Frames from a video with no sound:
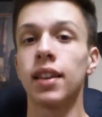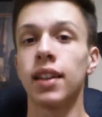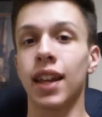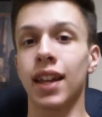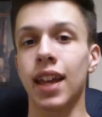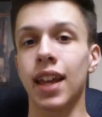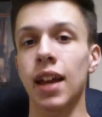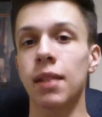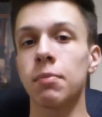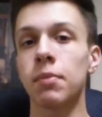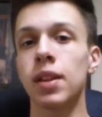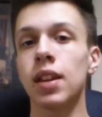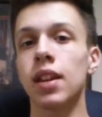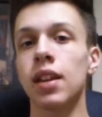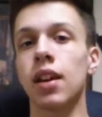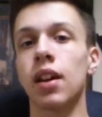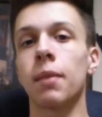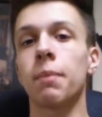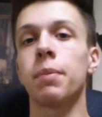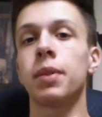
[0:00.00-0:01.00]
they can
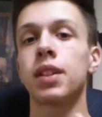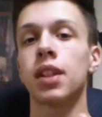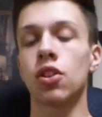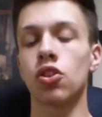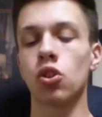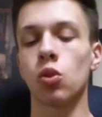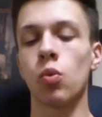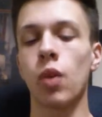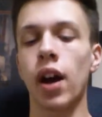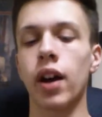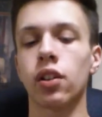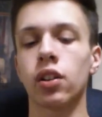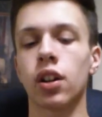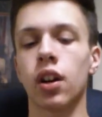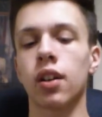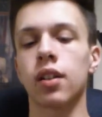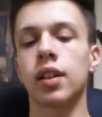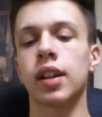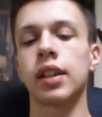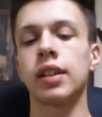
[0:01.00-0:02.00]
be a potential wild
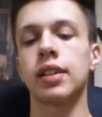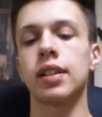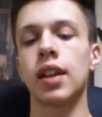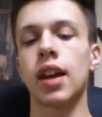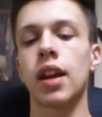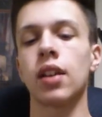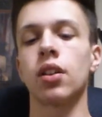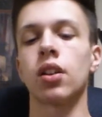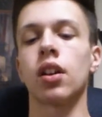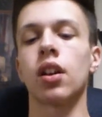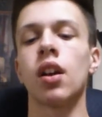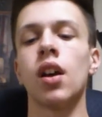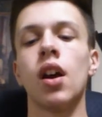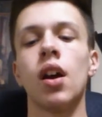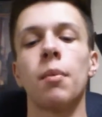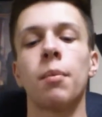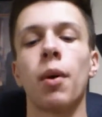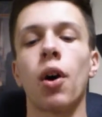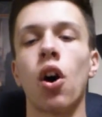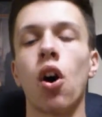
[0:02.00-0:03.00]
card contender,
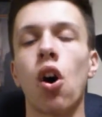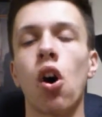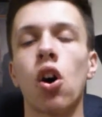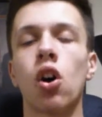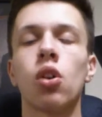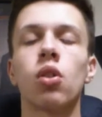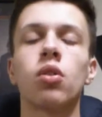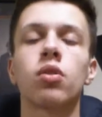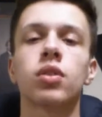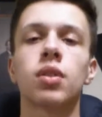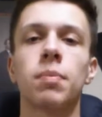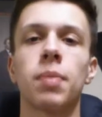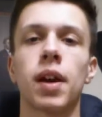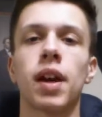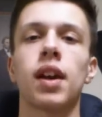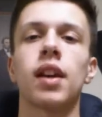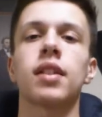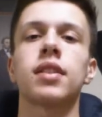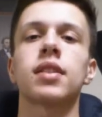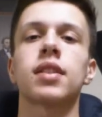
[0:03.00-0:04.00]
but all
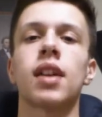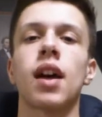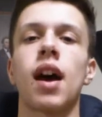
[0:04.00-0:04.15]
depends